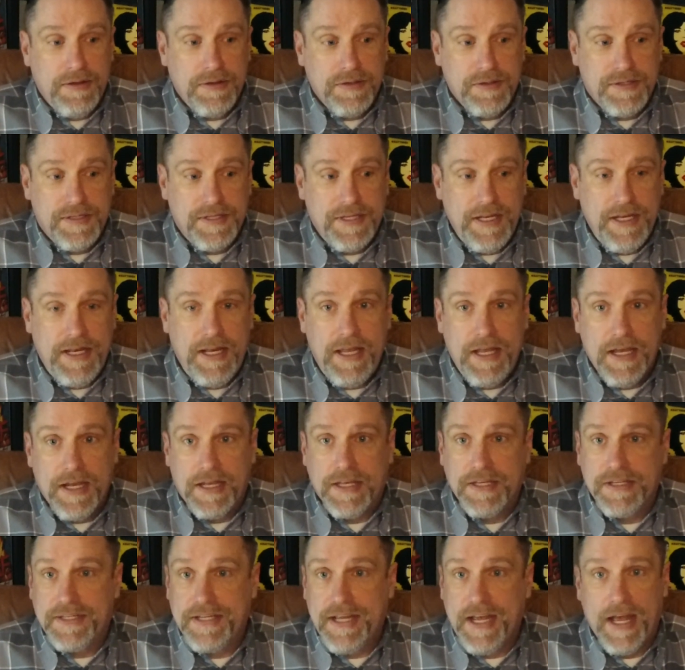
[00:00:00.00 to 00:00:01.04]
CD and
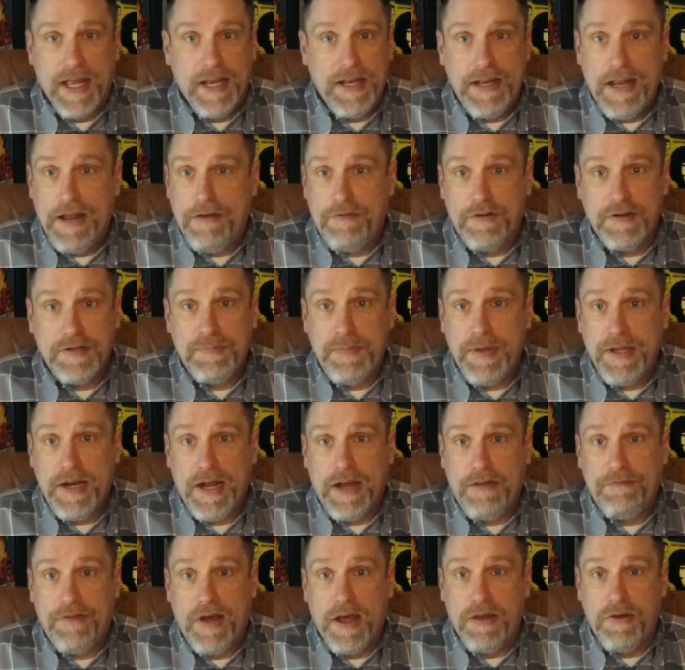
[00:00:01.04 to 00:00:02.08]
cassette. Never's been
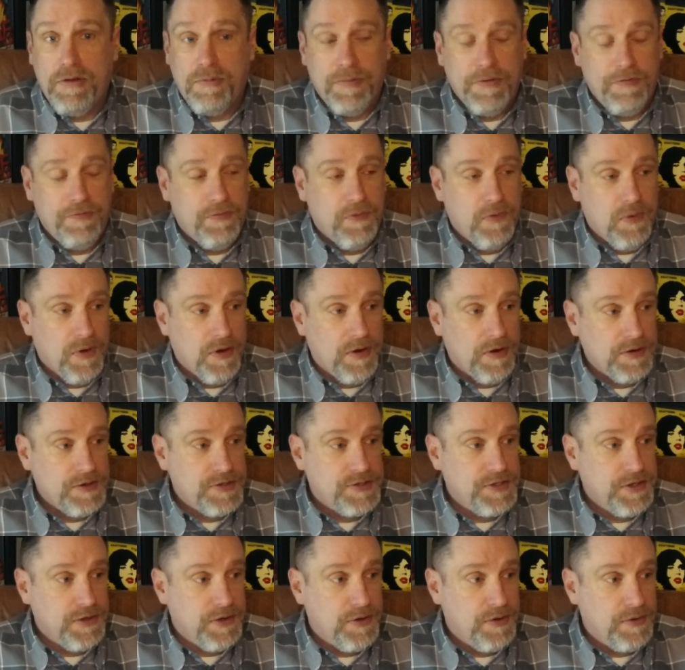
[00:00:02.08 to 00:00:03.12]
on vinyl before.
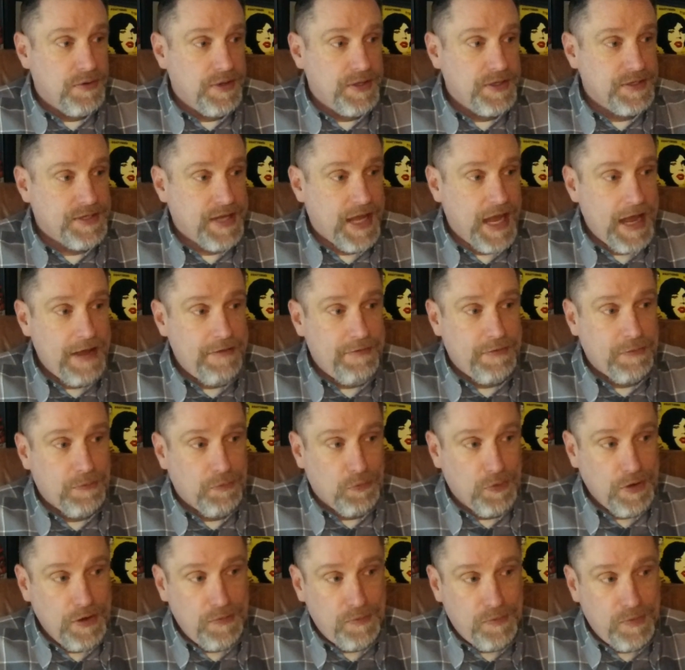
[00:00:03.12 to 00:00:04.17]
So it's kind of a
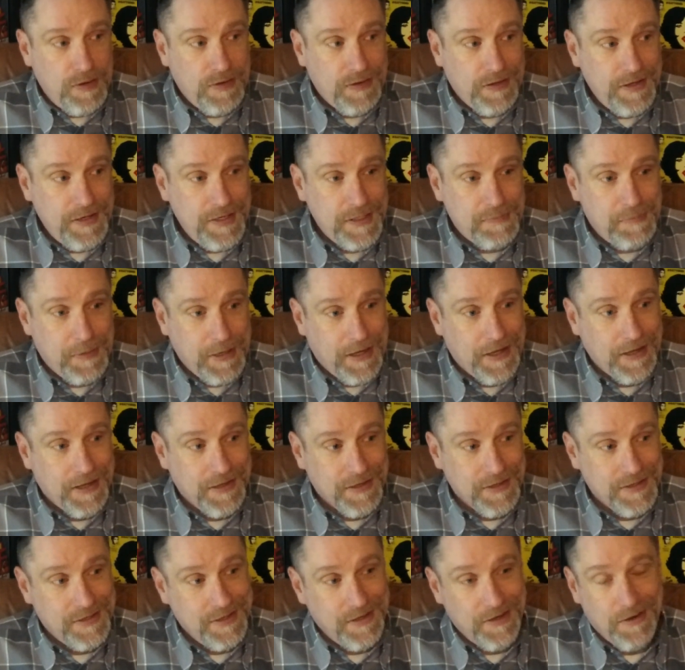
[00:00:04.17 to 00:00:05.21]
re-release
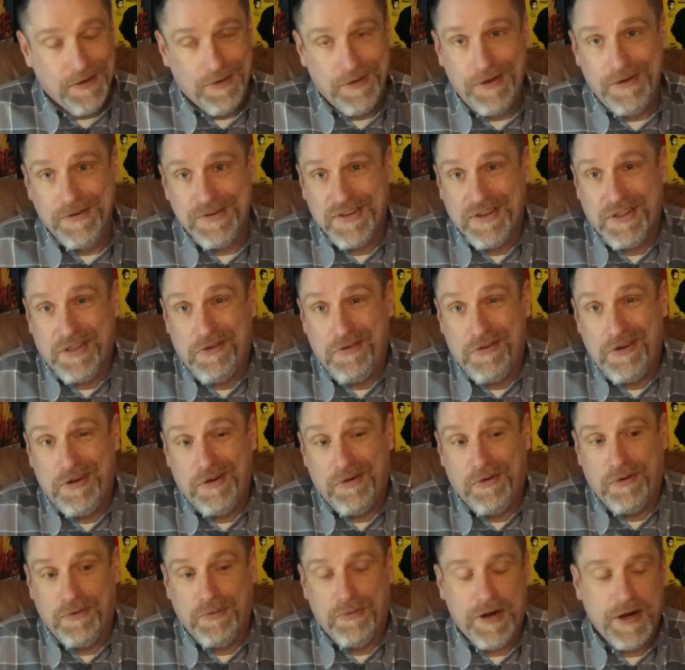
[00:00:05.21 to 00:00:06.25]
because, you know, here's a
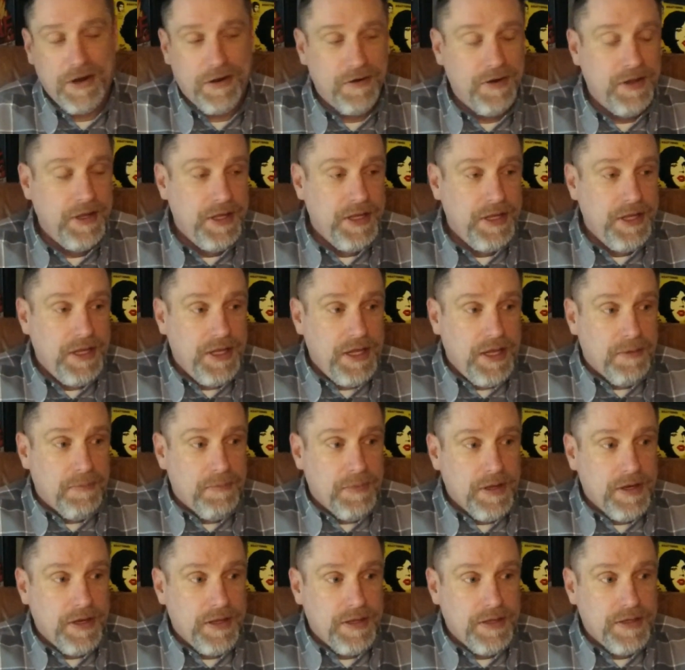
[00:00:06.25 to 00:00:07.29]
30-year-old record,
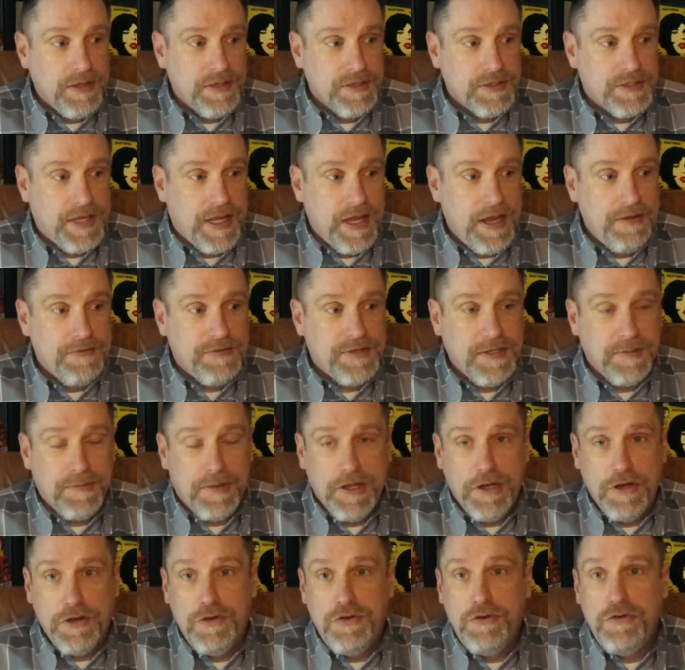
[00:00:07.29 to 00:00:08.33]
but it is kind of
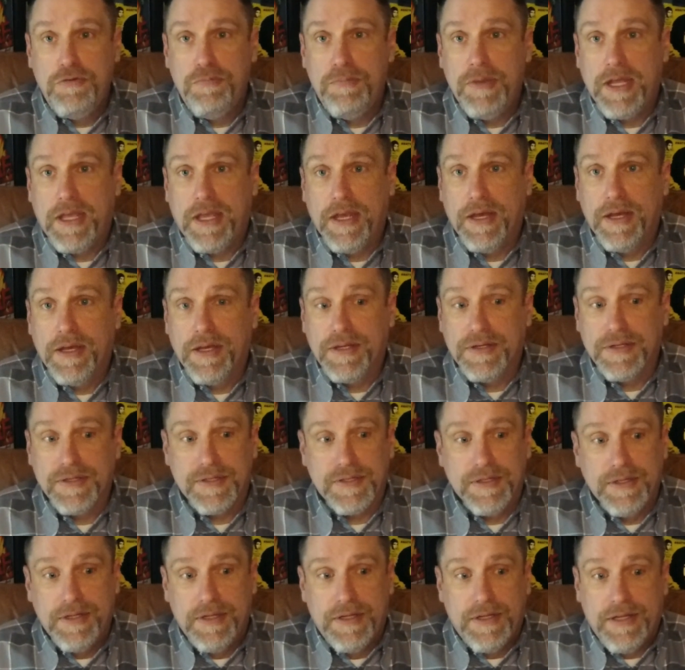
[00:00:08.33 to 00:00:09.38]
something new
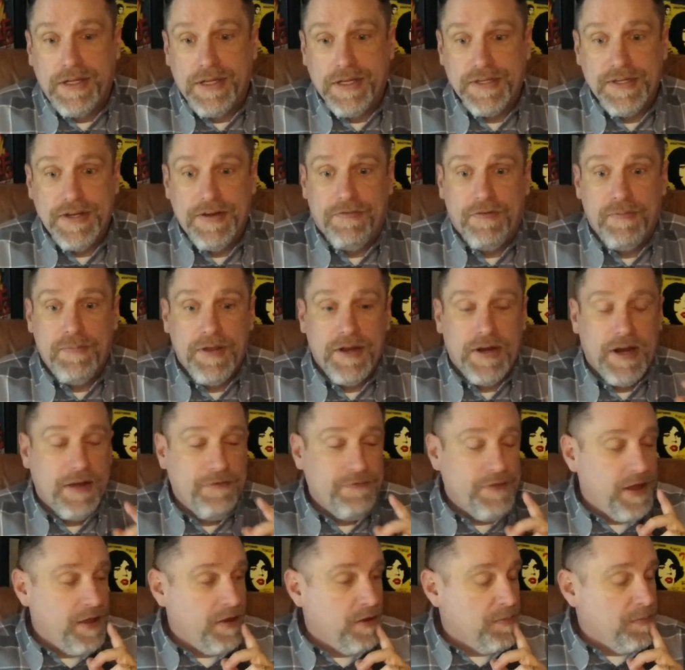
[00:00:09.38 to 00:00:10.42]
because it's never been
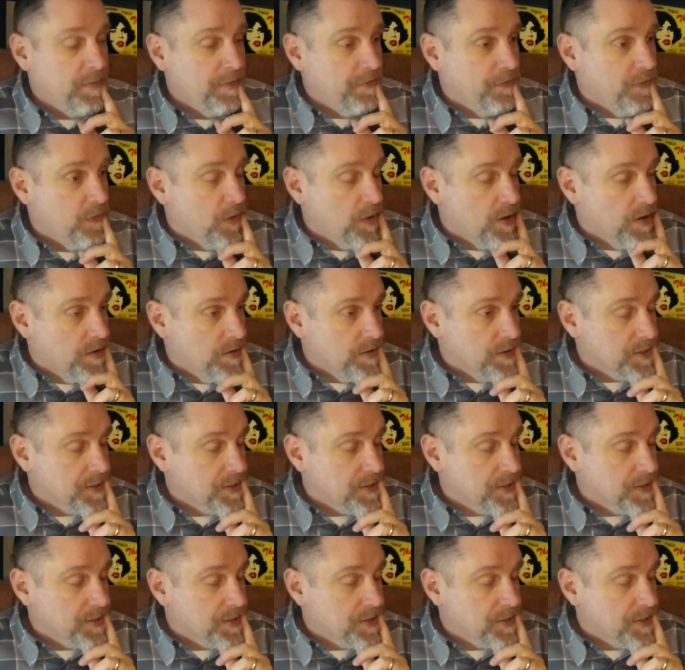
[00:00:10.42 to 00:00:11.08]
on vinyl before.